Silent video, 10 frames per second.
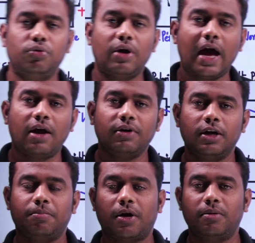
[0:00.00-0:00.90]
you have
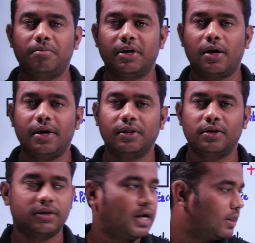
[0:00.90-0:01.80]
any problem regarding
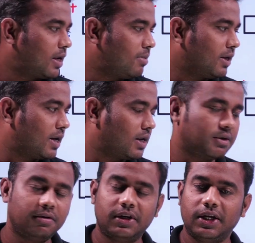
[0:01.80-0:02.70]
this thermal
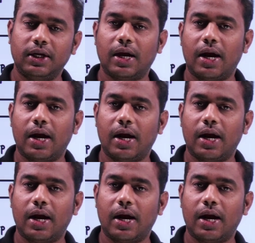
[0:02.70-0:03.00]
conductivity